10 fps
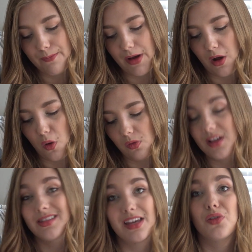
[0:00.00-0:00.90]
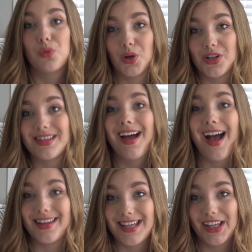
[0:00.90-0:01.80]
But only say the words that
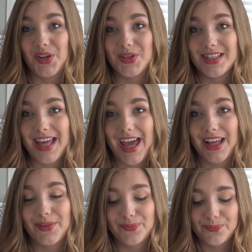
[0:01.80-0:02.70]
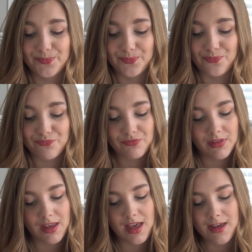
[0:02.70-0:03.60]
I tell you to say.
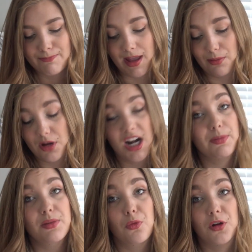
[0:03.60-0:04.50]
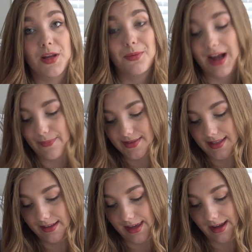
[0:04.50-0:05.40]
Balaam got up in the morning, perhaps
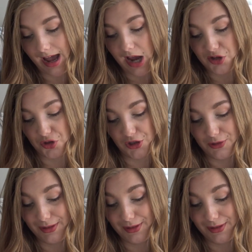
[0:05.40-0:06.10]
thinking, I surely